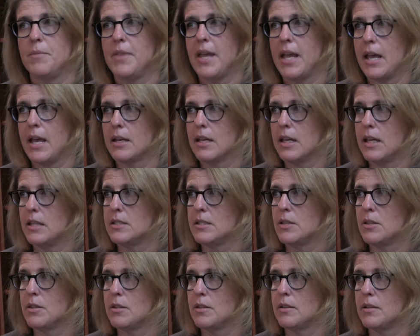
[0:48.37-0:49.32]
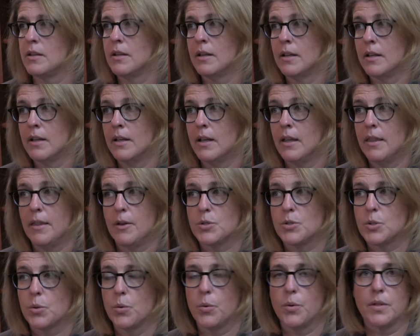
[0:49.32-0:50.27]
They had kids in their
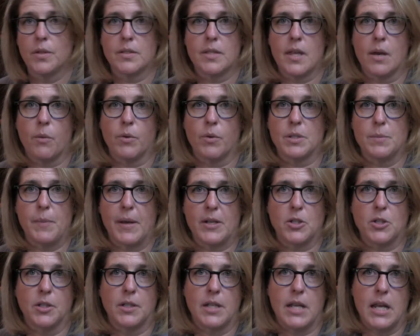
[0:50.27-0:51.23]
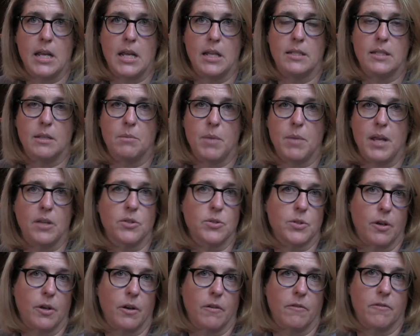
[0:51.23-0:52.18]
schools that were special needs and being
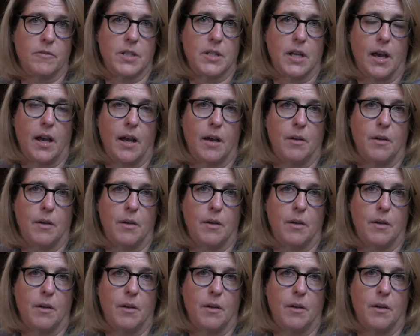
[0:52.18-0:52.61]
served